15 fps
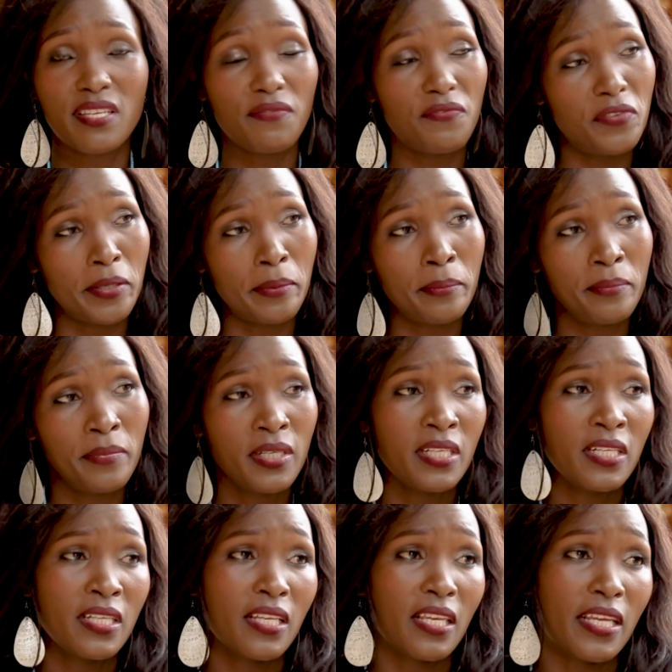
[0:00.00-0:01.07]
give them,
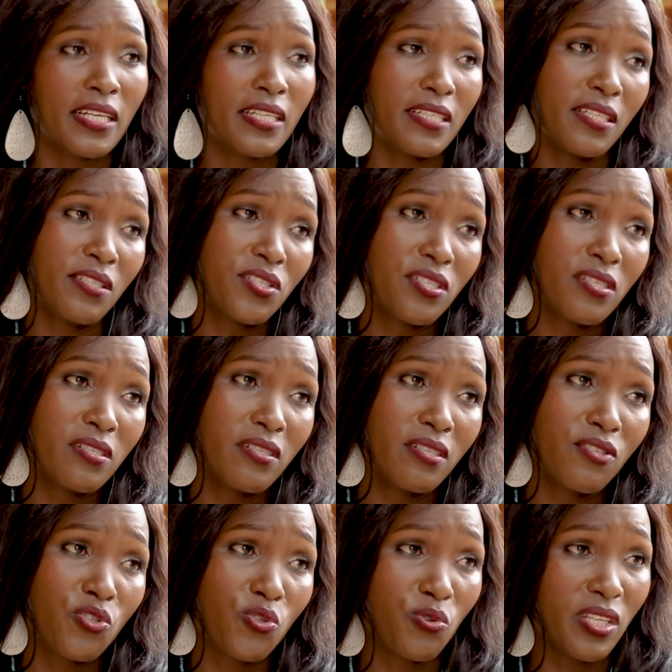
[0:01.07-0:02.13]
like, each
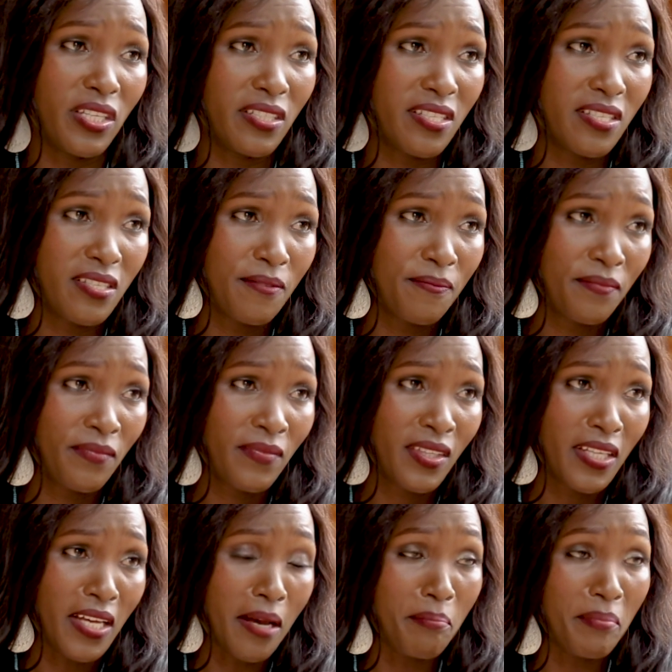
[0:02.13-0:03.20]
student
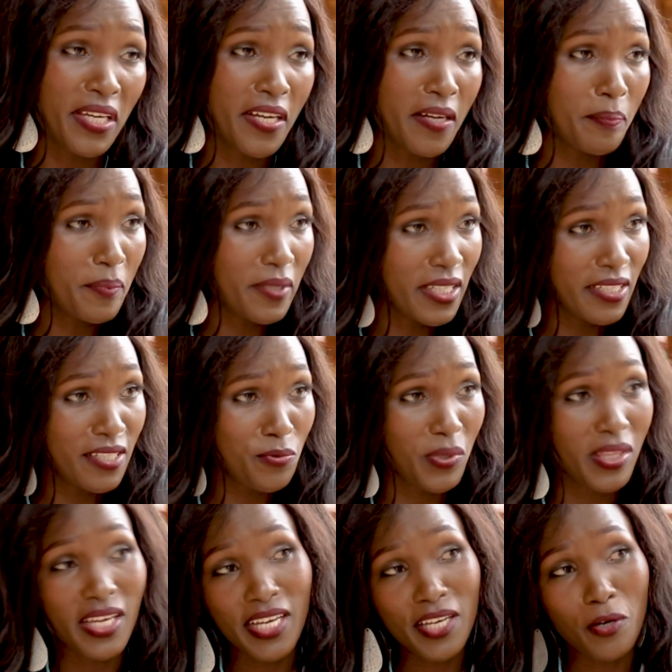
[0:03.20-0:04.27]
a makeup kit
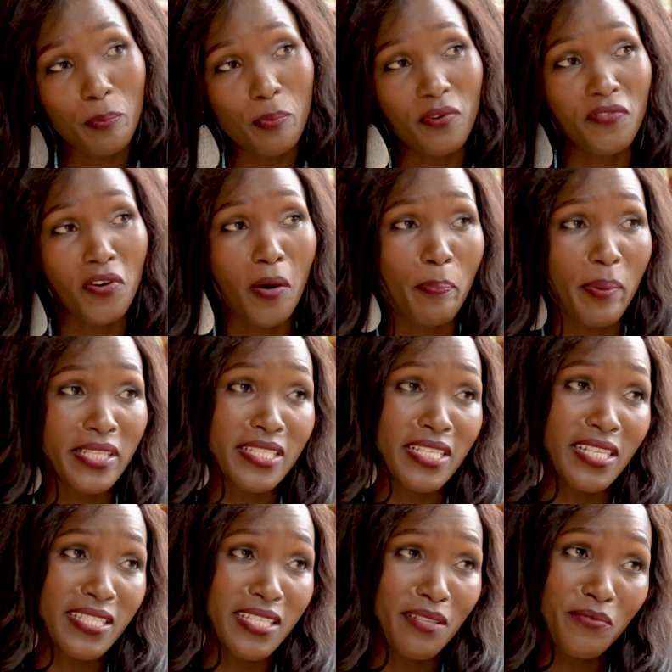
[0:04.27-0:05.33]
with the help of our
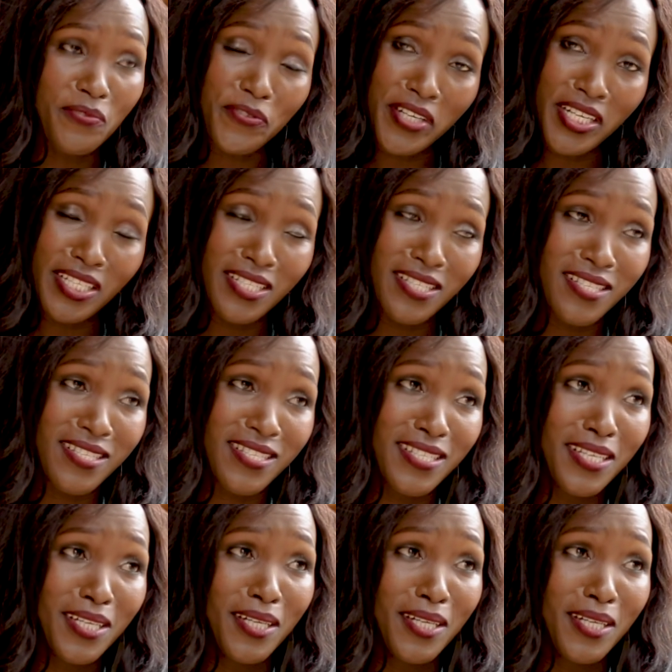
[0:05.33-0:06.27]
partners and friends.